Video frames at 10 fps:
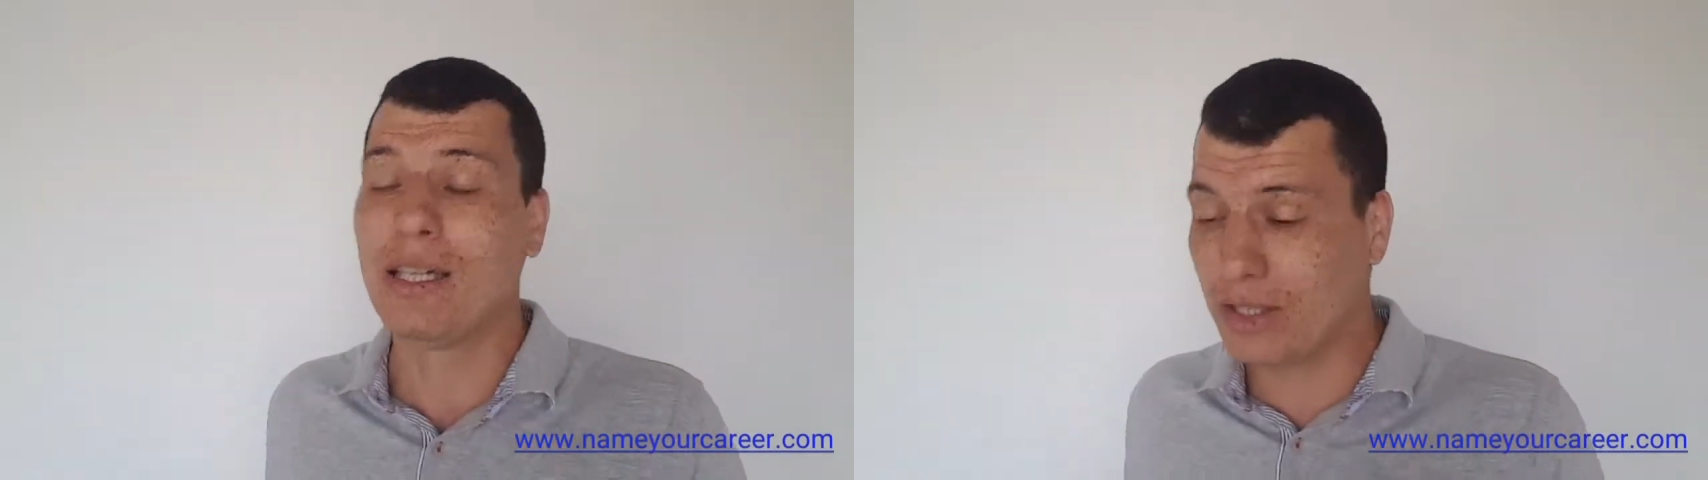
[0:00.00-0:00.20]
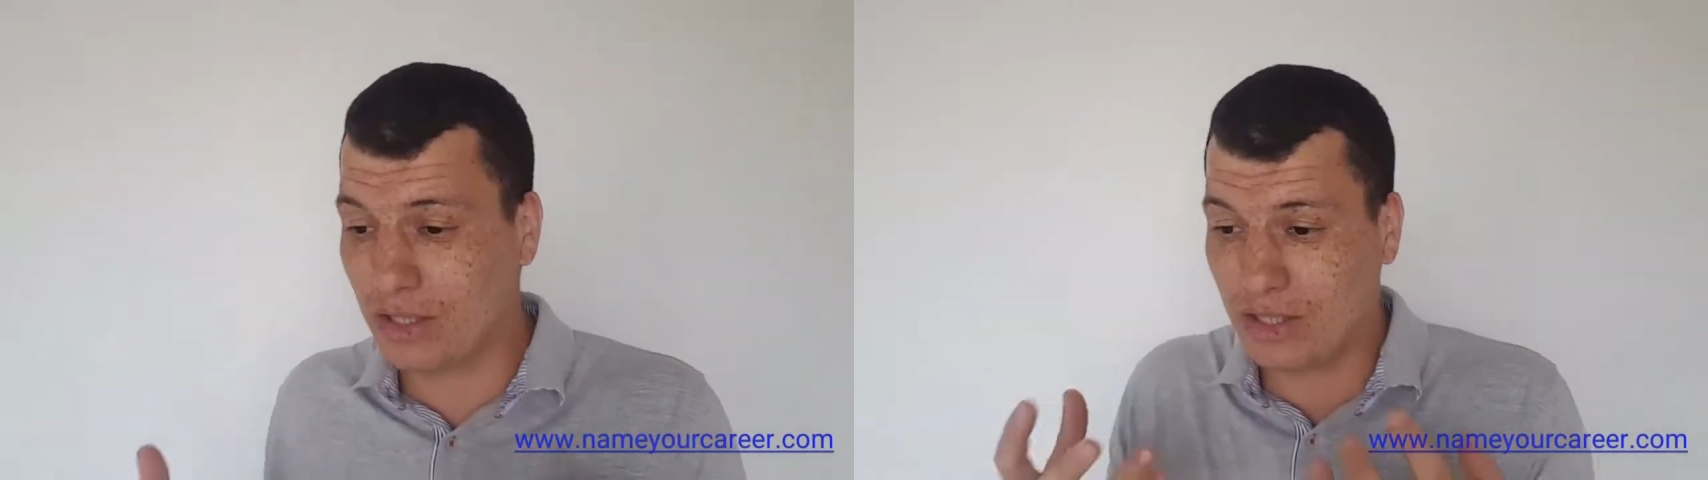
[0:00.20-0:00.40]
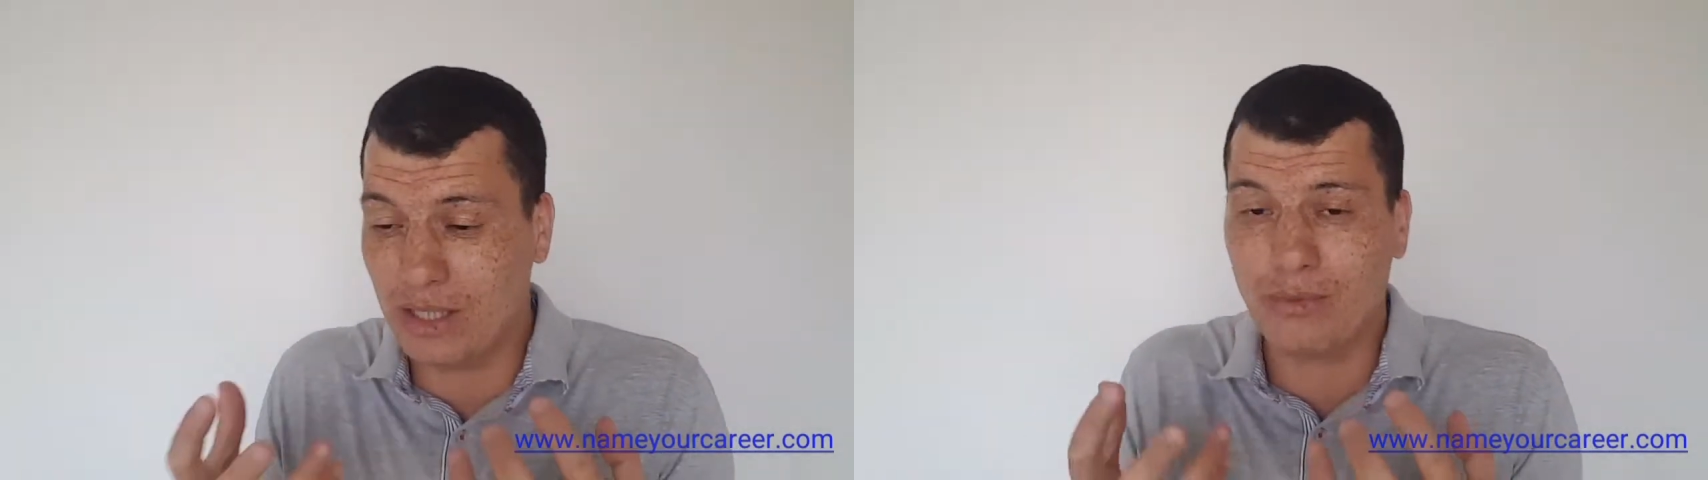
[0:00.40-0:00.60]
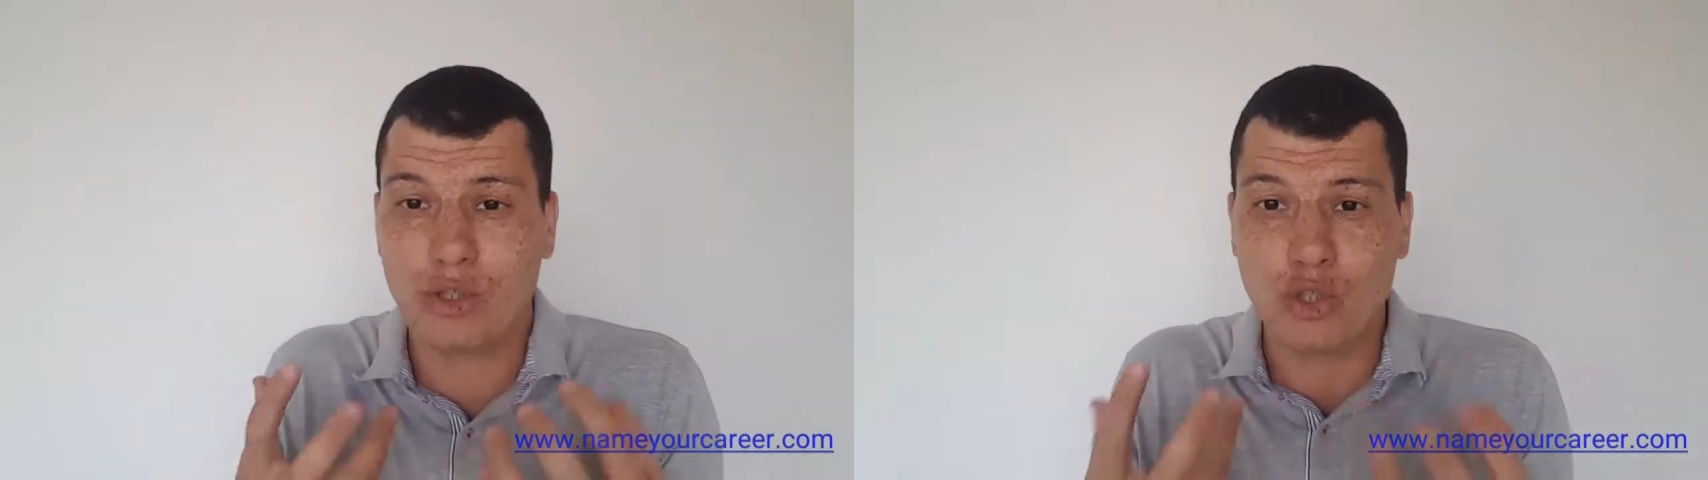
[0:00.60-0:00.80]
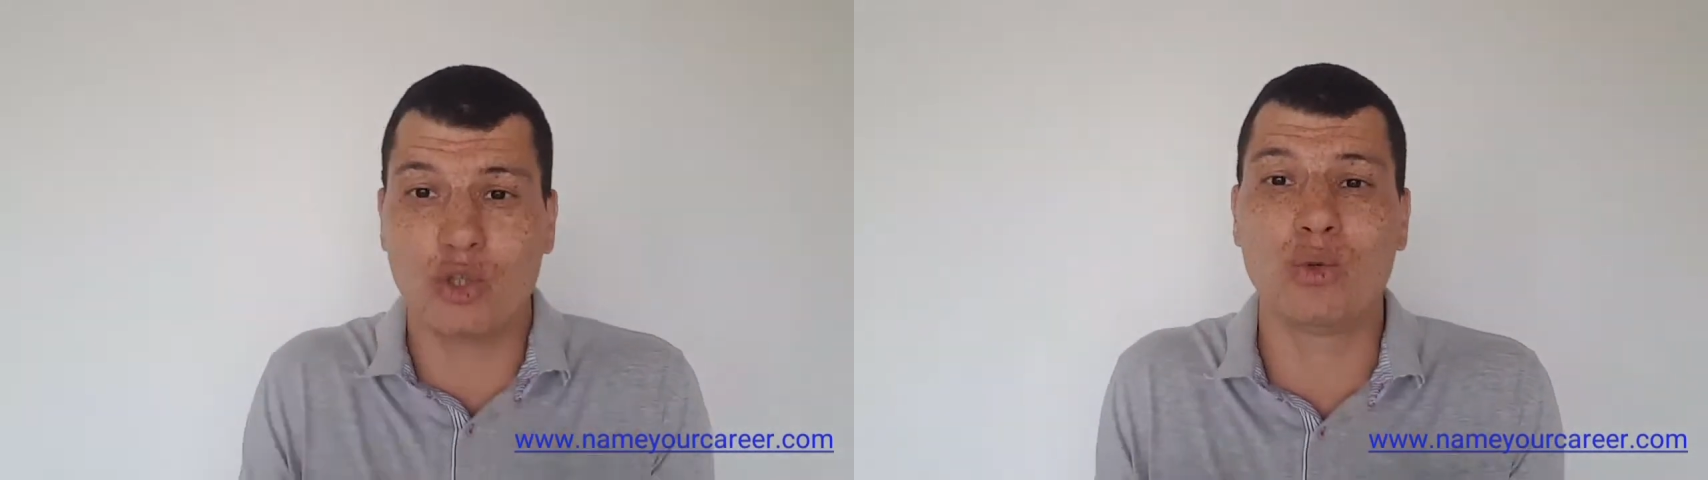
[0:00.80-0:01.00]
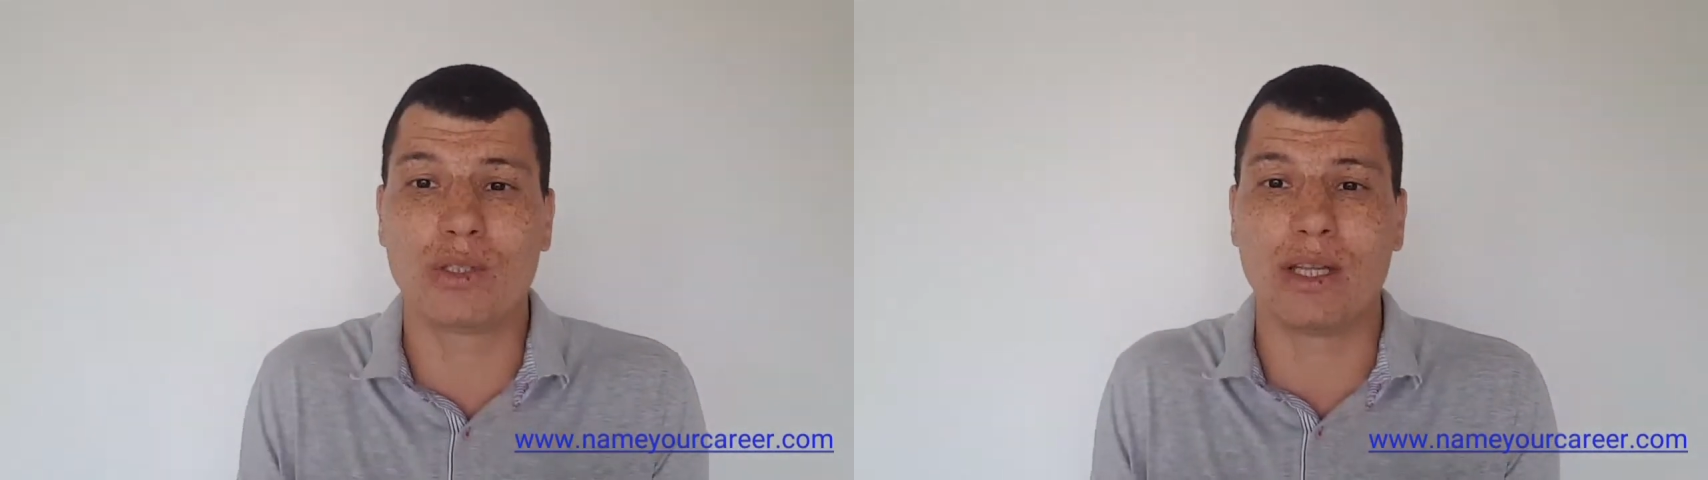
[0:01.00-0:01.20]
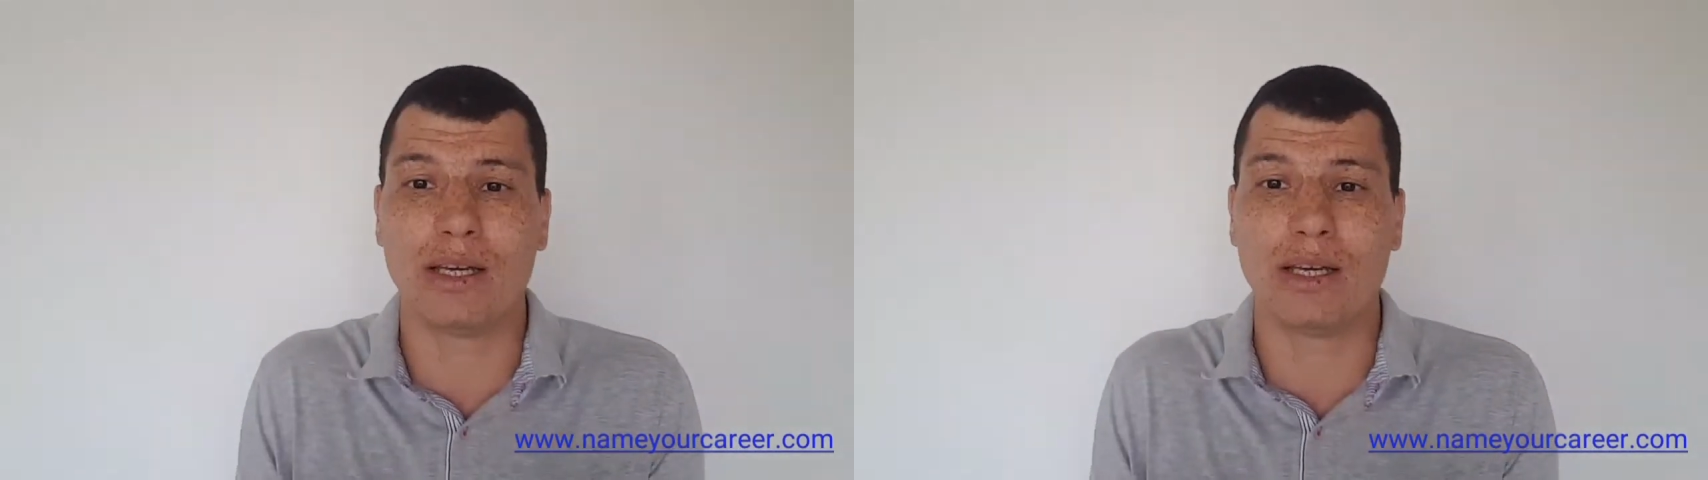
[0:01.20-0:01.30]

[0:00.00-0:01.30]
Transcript: she even used